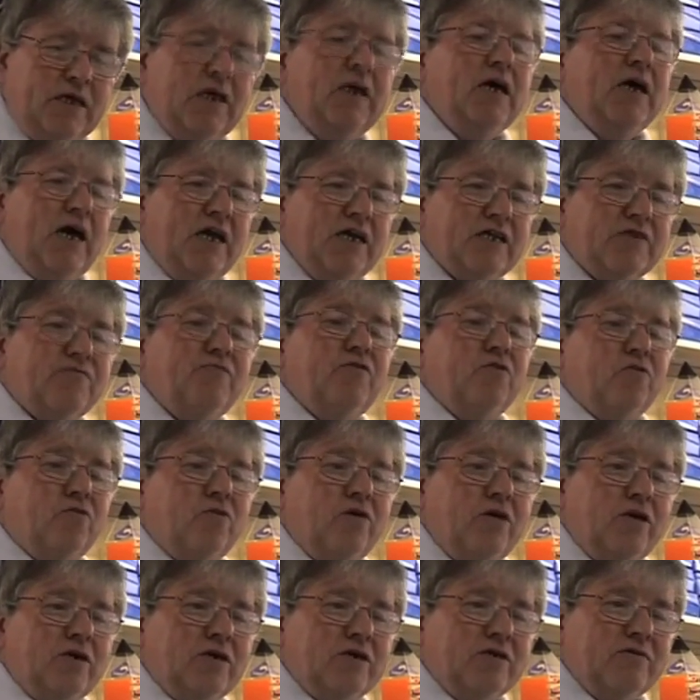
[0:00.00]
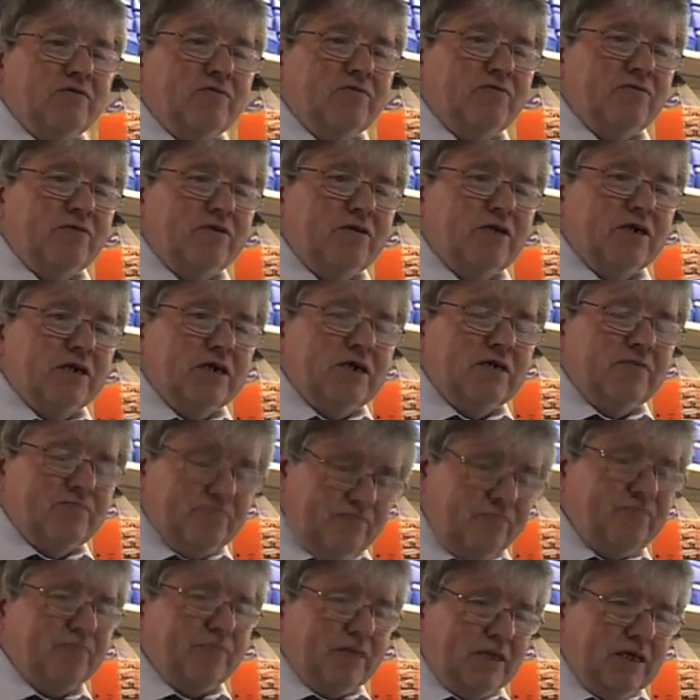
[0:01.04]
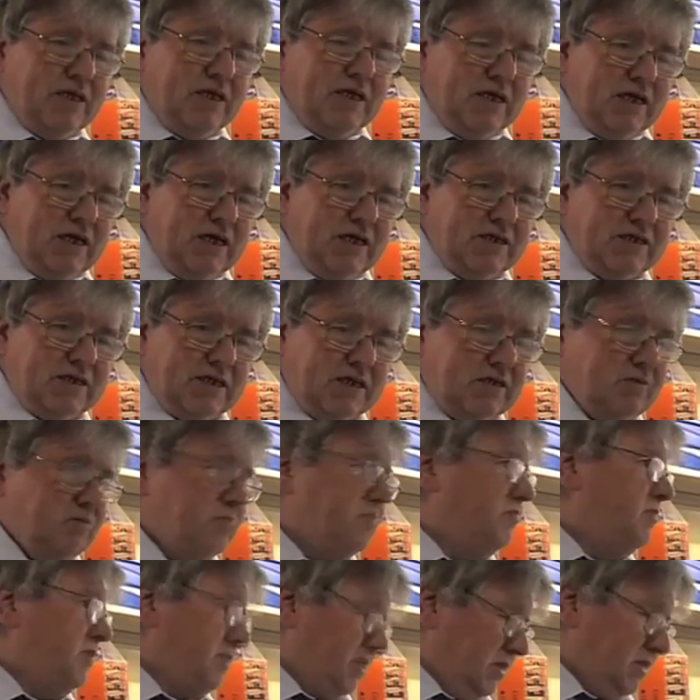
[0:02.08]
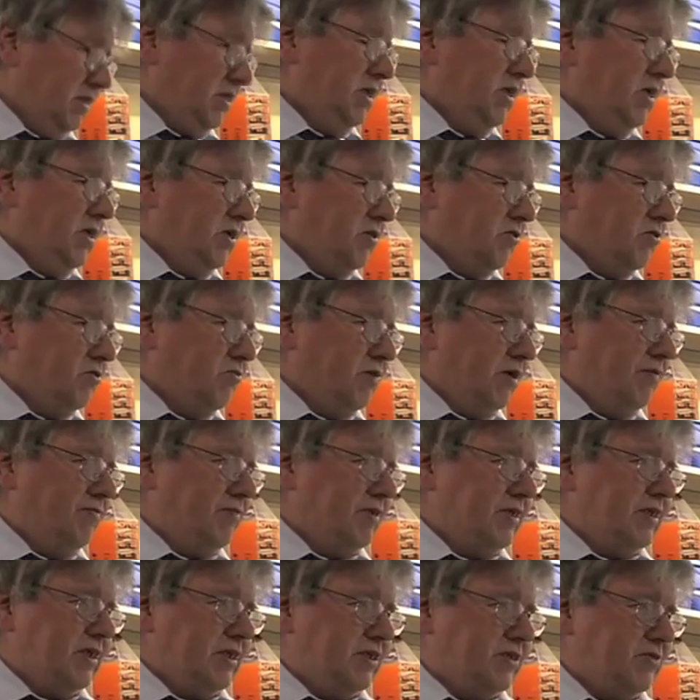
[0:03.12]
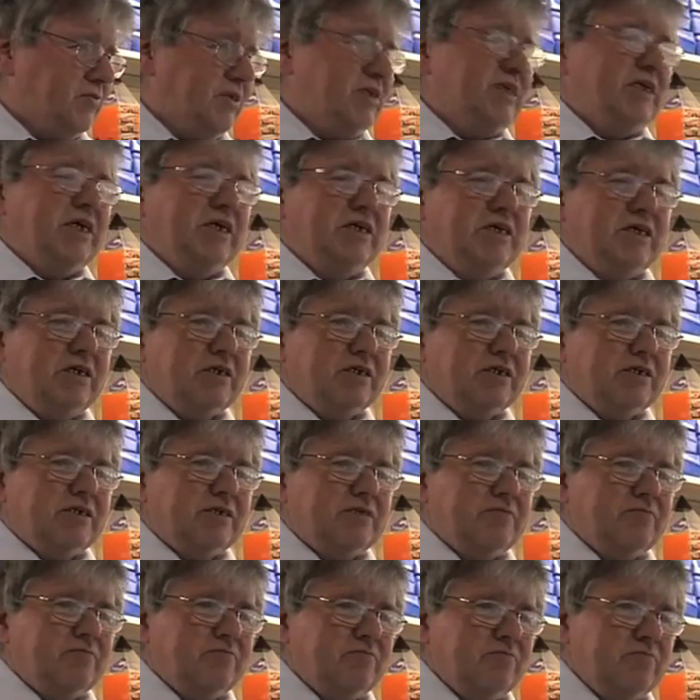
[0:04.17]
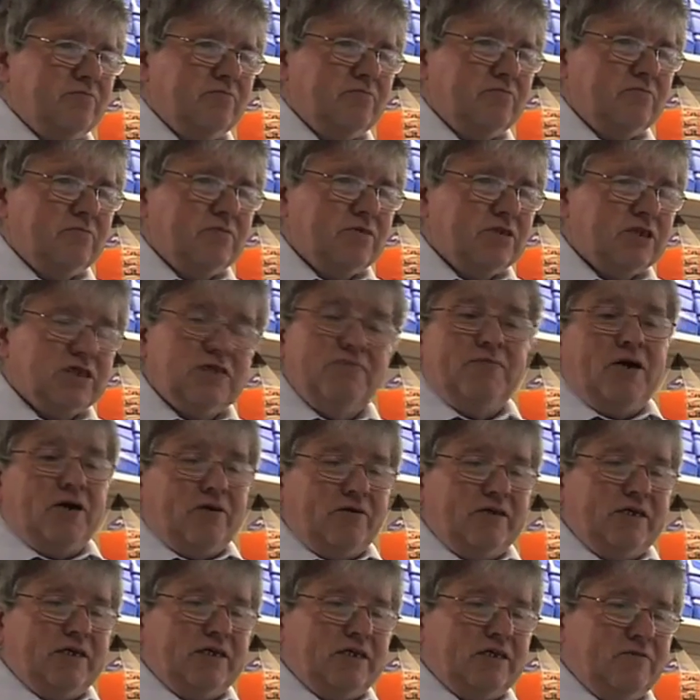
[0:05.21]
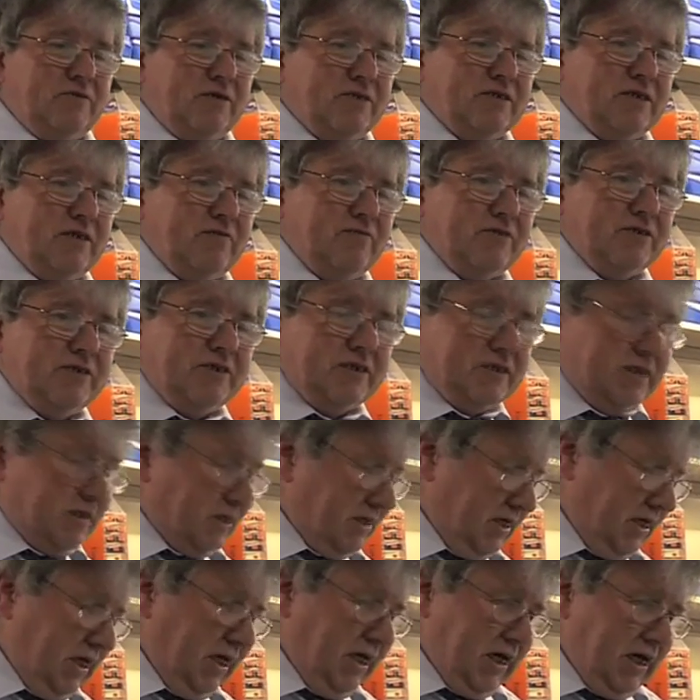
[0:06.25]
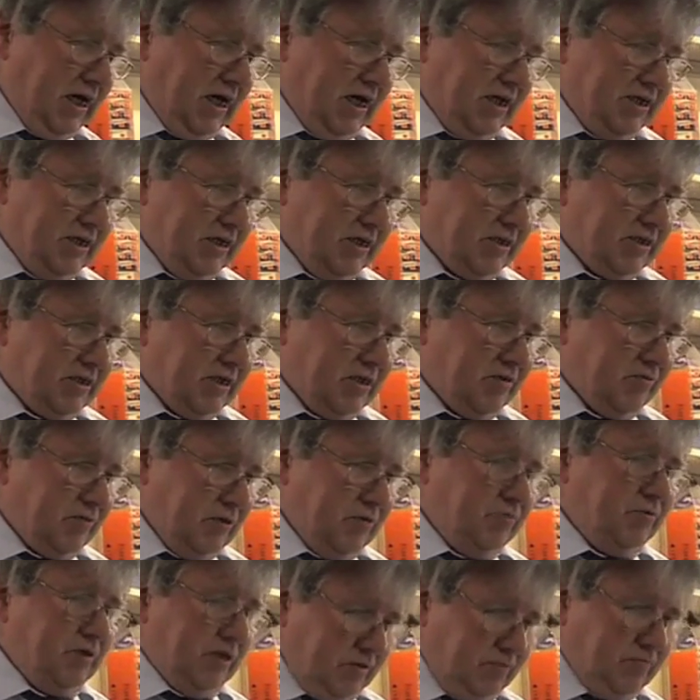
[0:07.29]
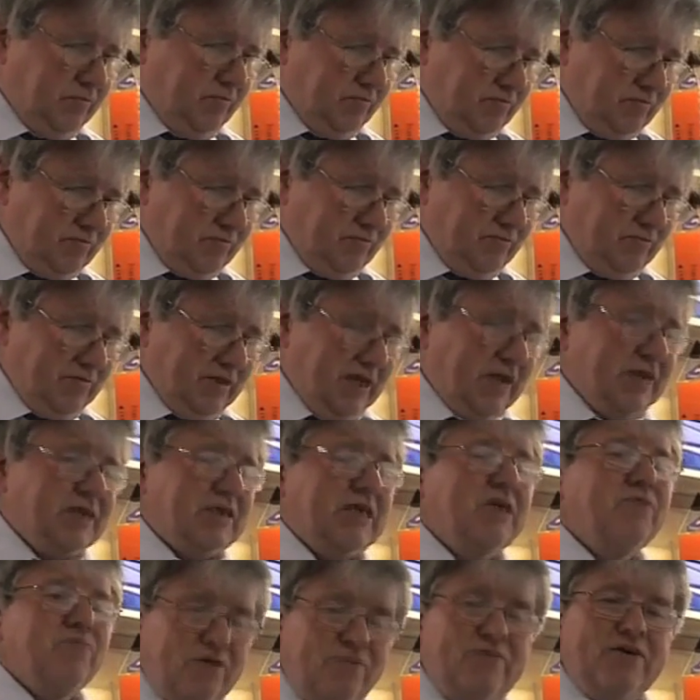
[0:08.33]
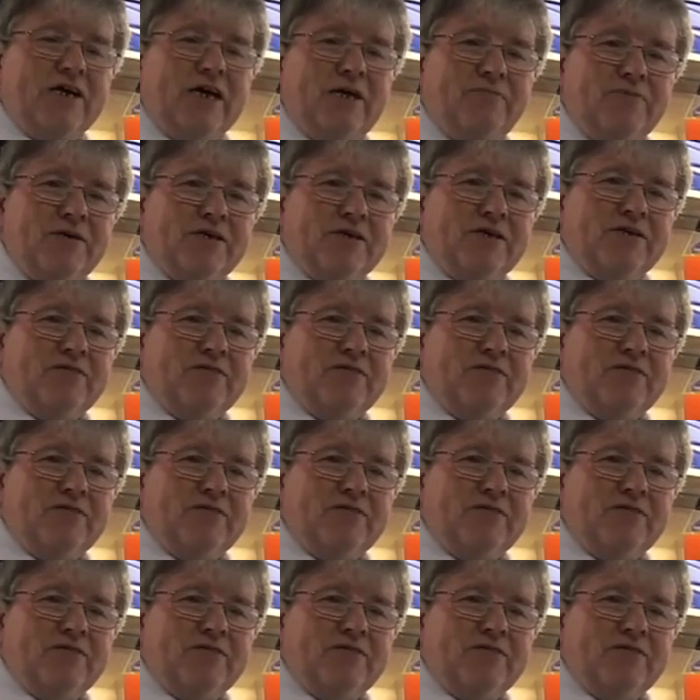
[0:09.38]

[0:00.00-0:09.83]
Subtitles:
and it's flown along, and as saying, and my good wife is here 28 years tomorrow, I think it's tomorrow's anniversary, and so that we, as I say, we're very happy at it,